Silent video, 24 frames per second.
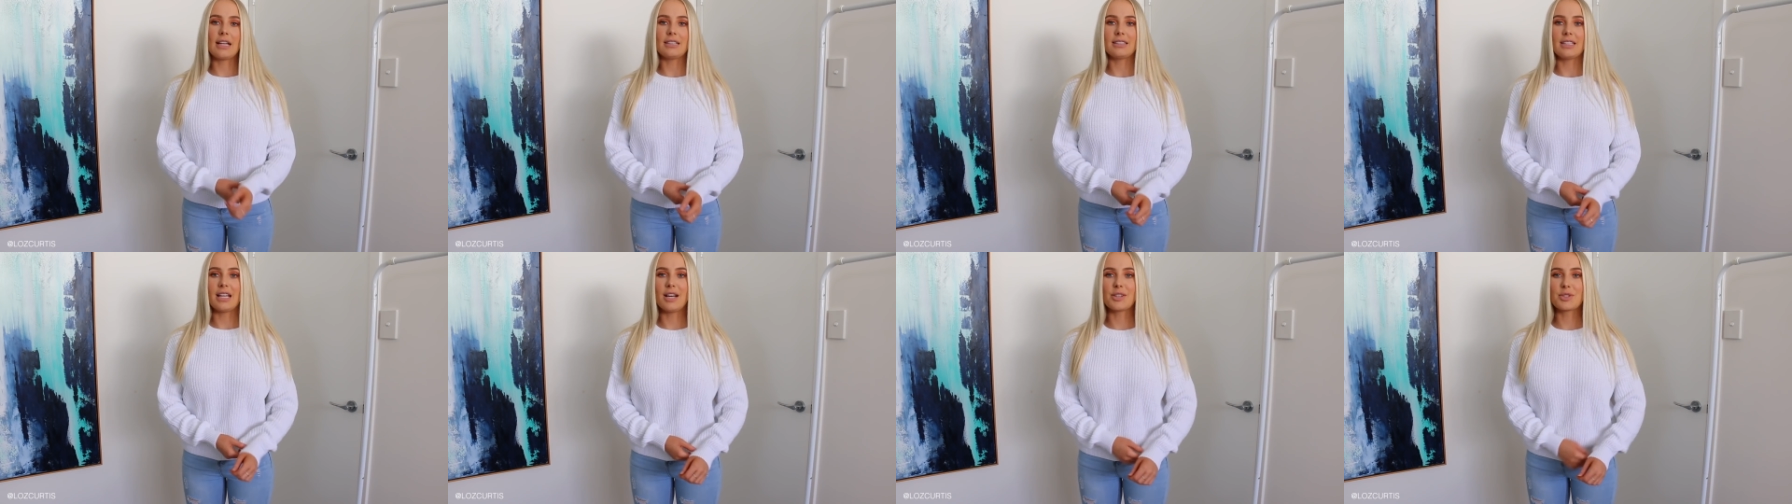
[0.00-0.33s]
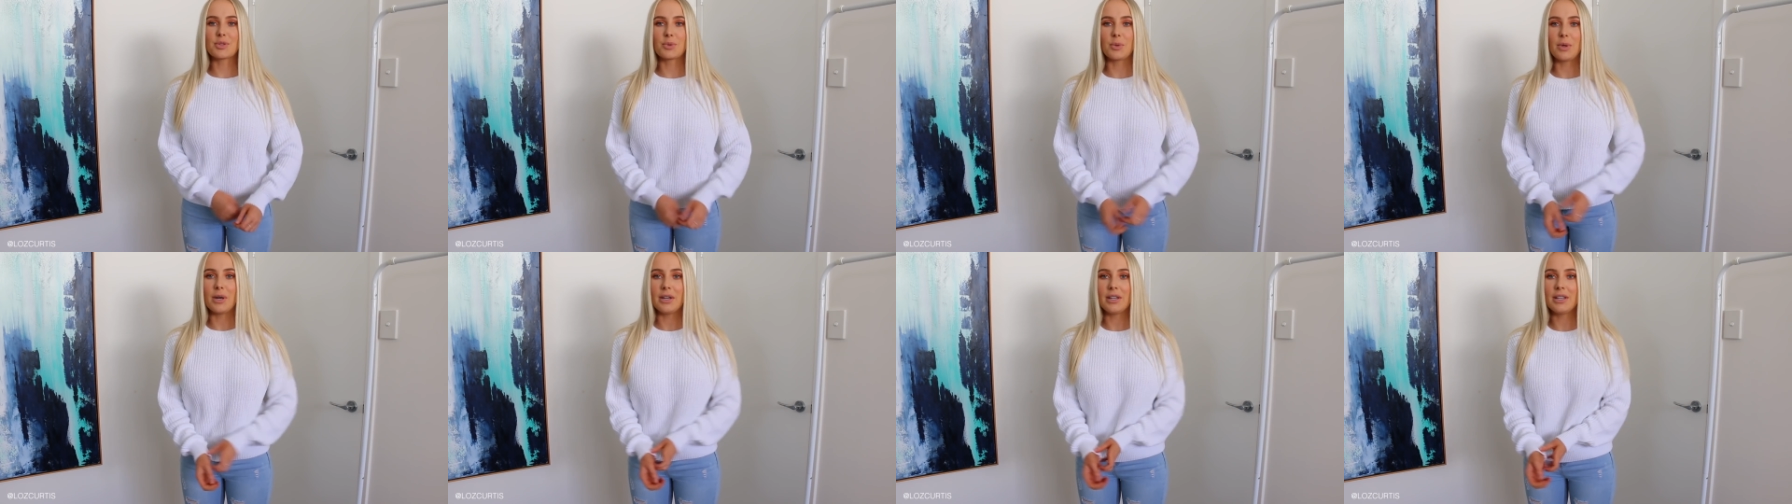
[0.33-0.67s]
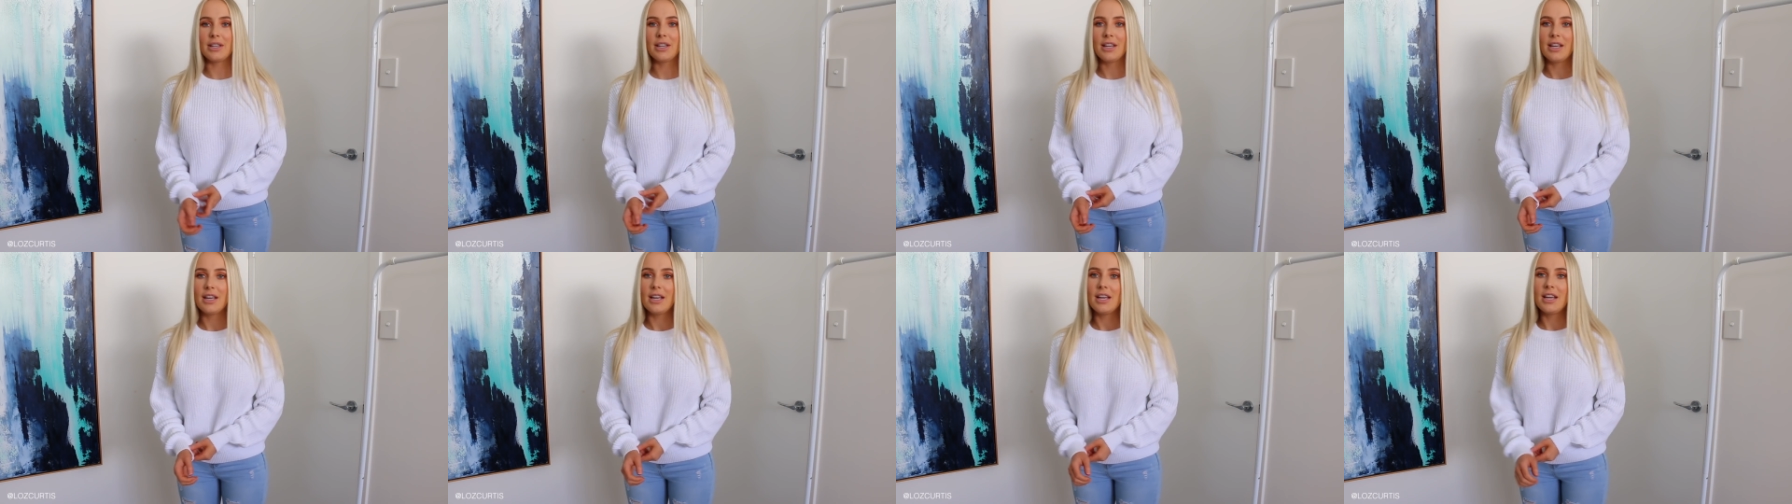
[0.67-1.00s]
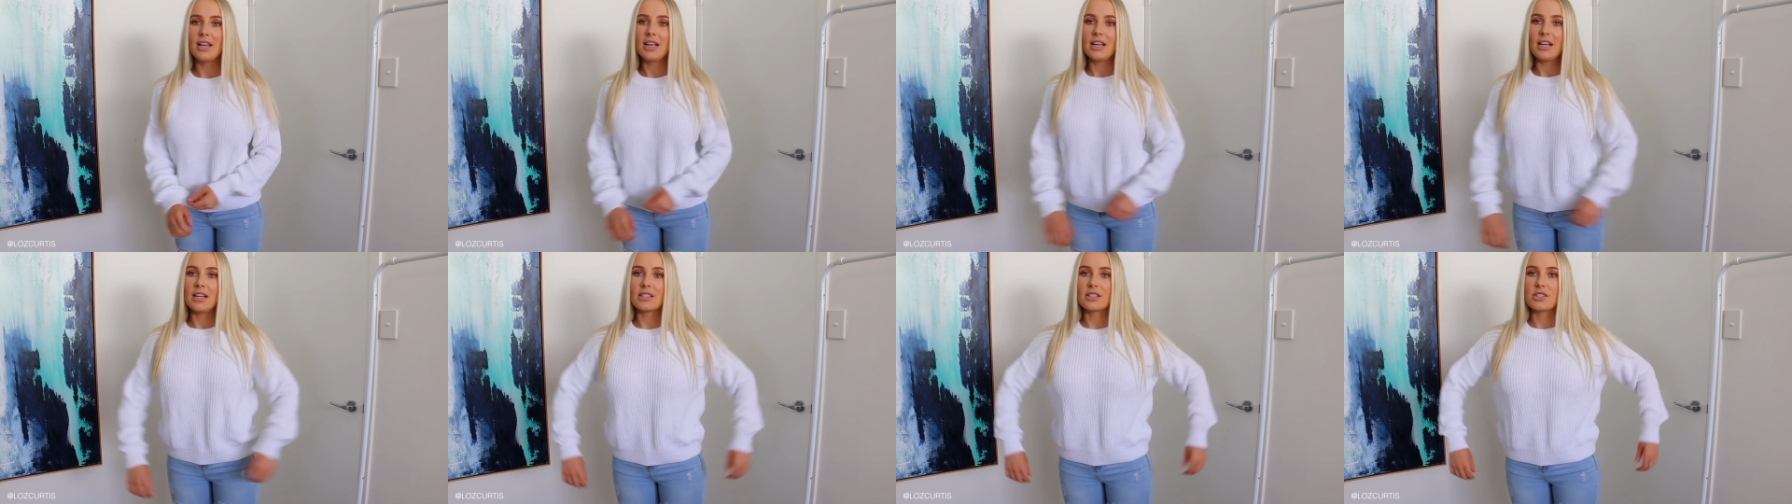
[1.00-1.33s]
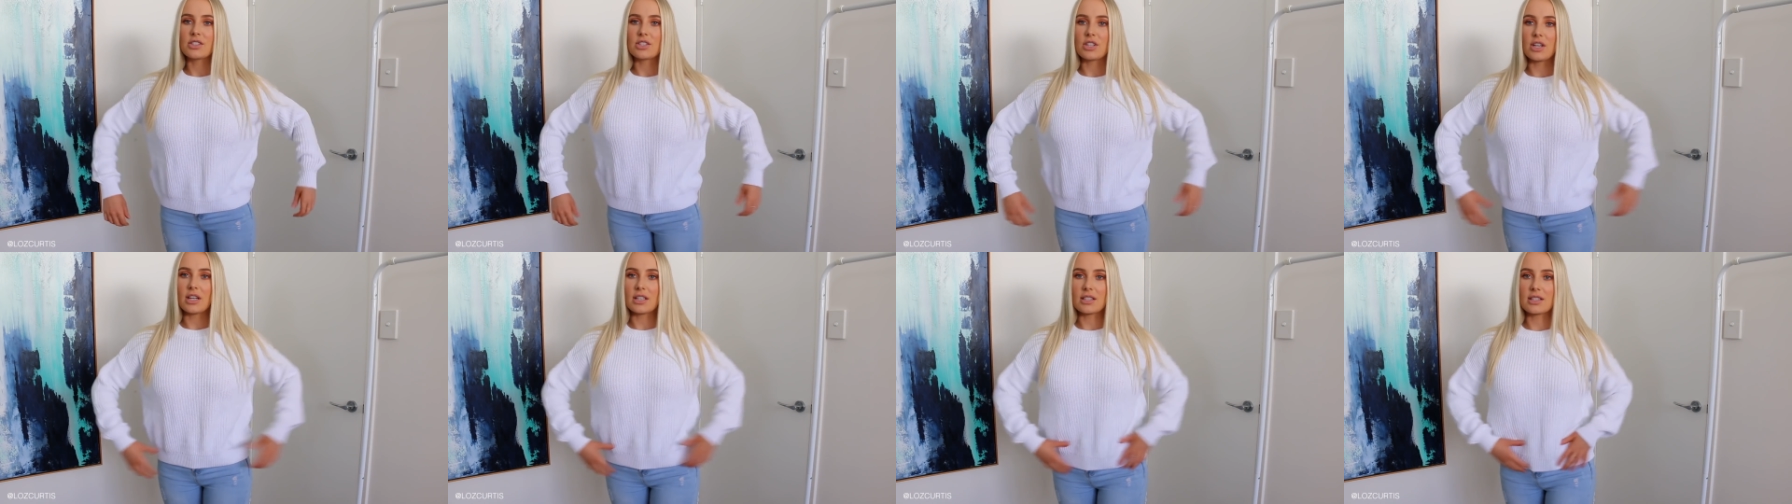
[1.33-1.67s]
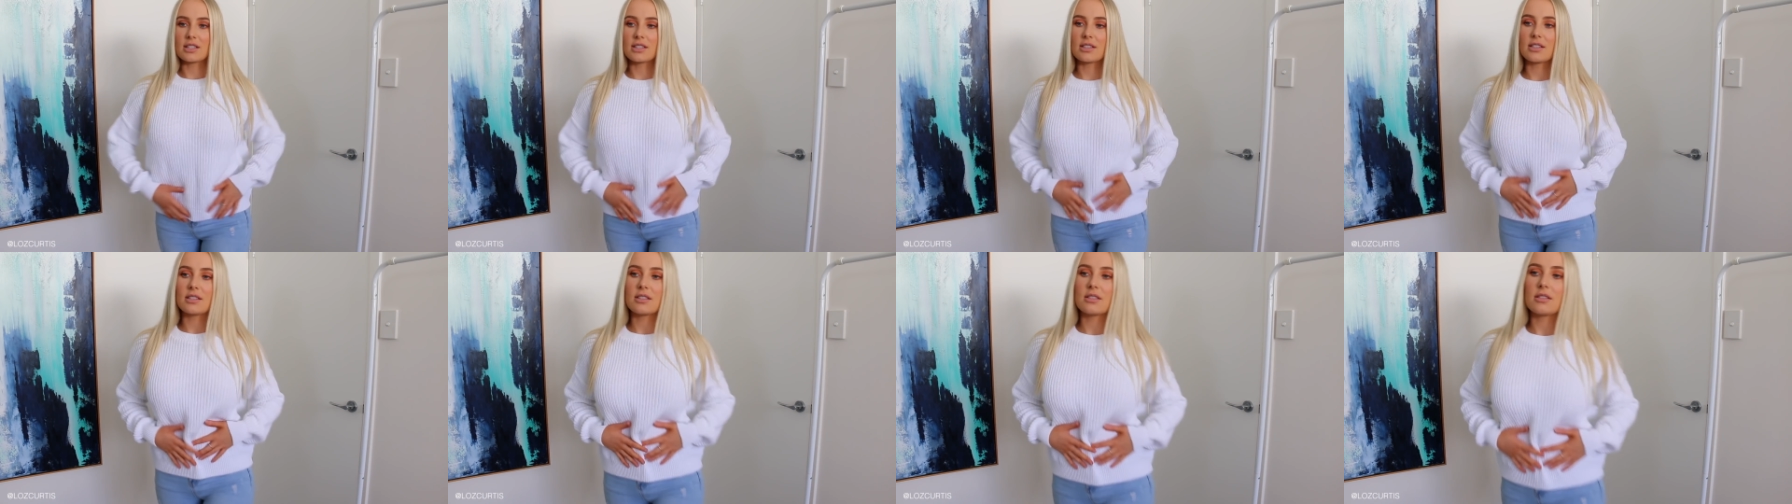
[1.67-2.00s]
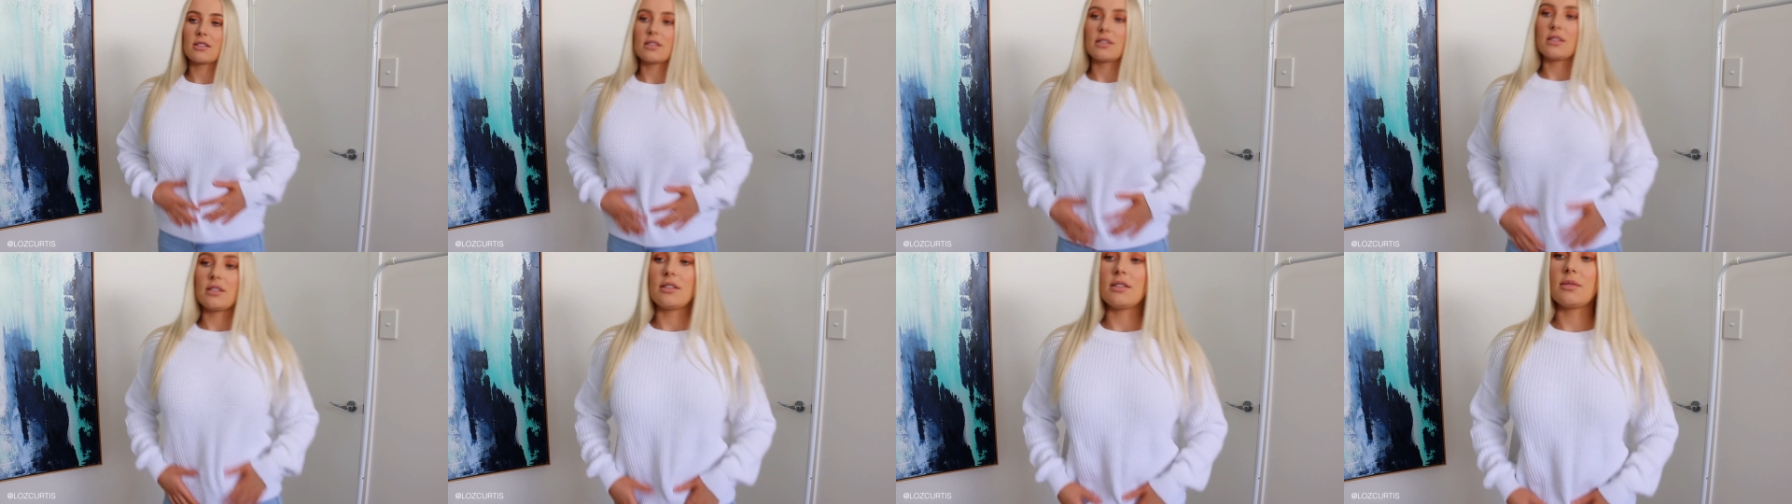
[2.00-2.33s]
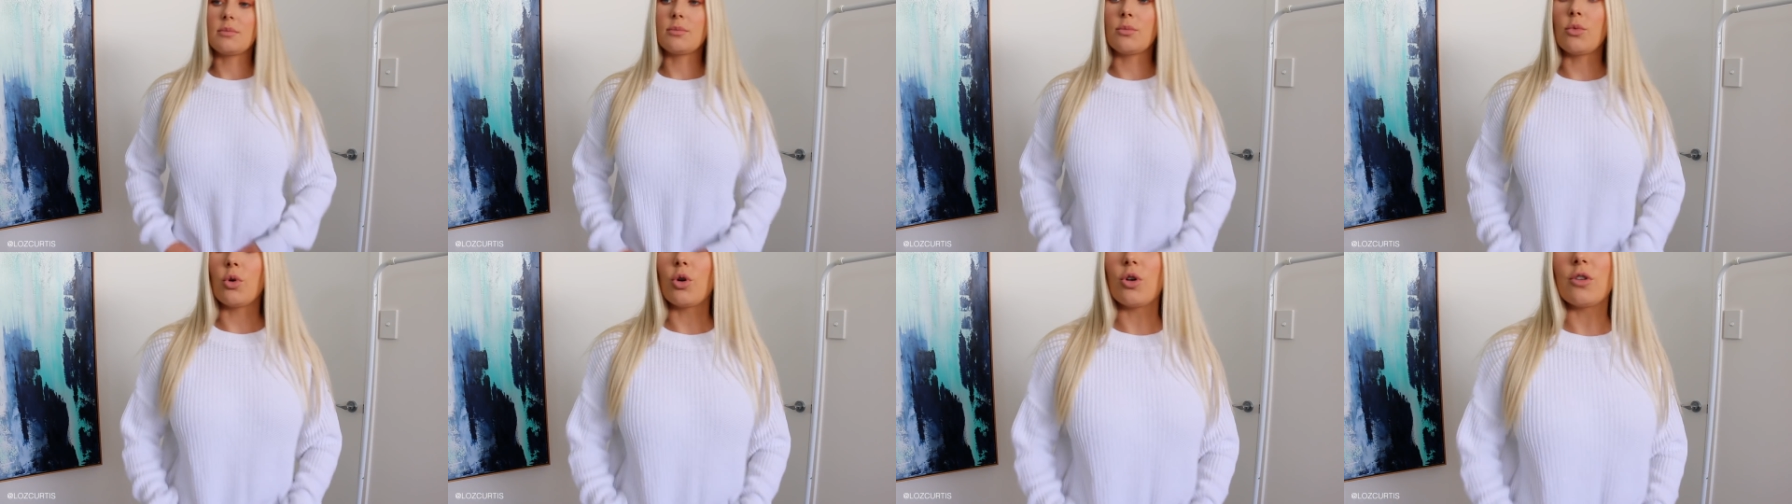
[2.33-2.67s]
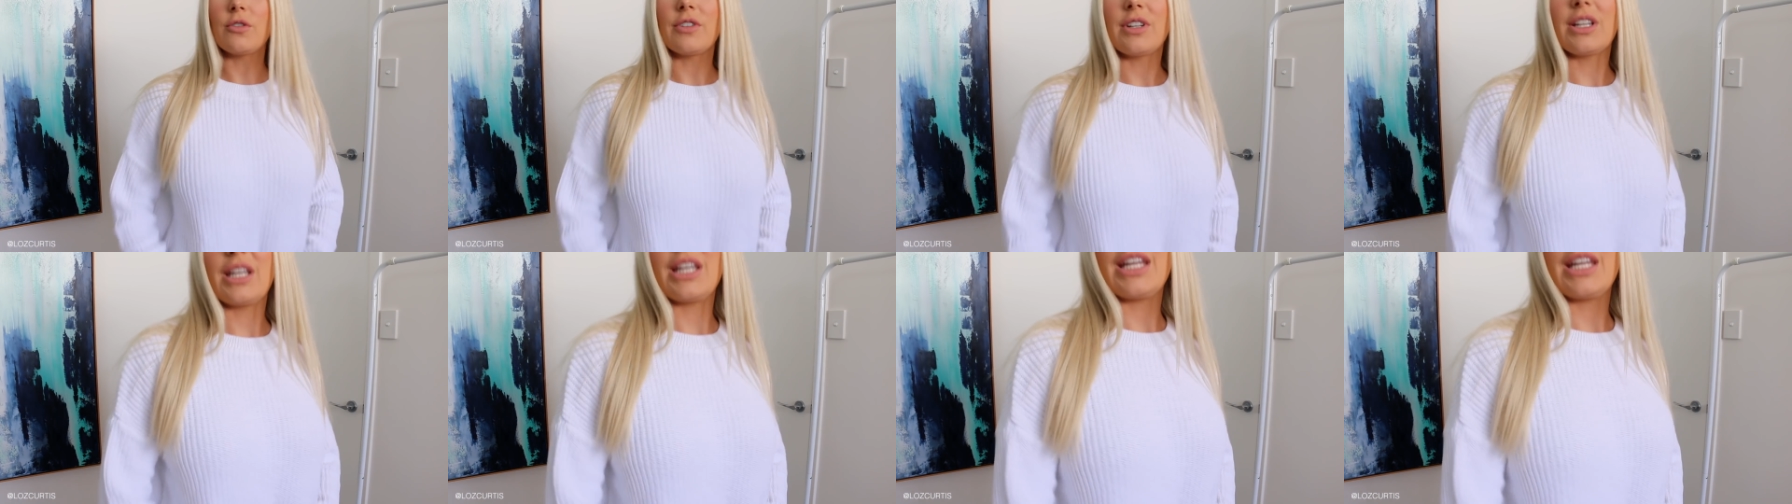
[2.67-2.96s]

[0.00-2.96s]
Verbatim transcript: that last one. It's just more of a